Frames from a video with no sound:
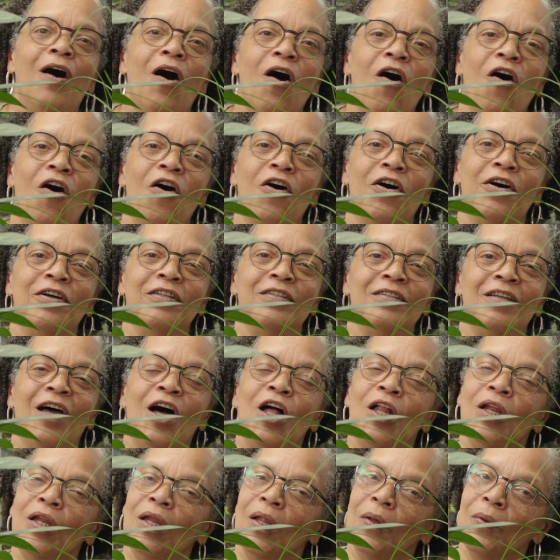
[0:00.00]
on
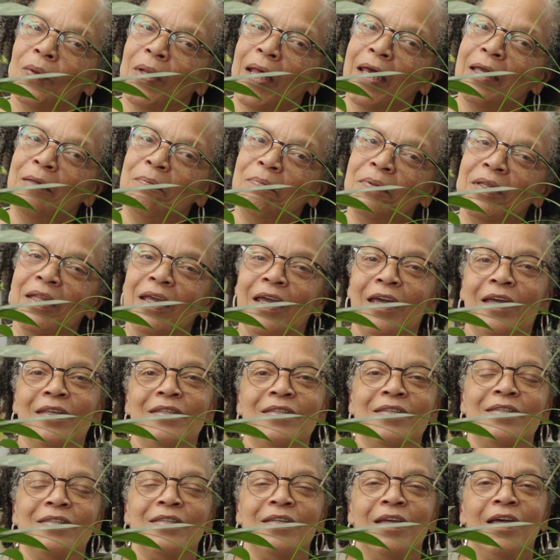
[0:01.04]
low light
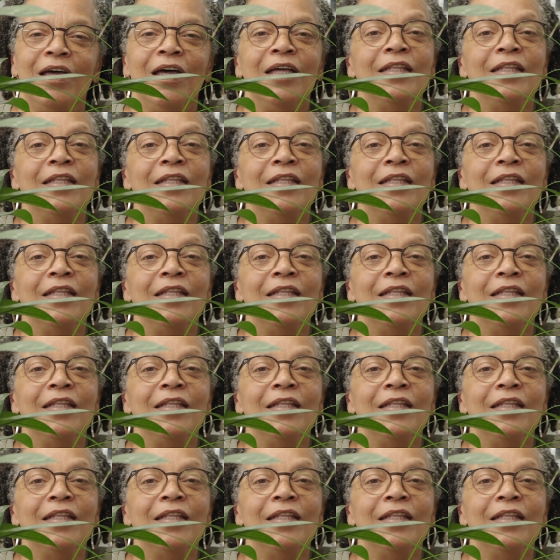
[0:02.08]
plants.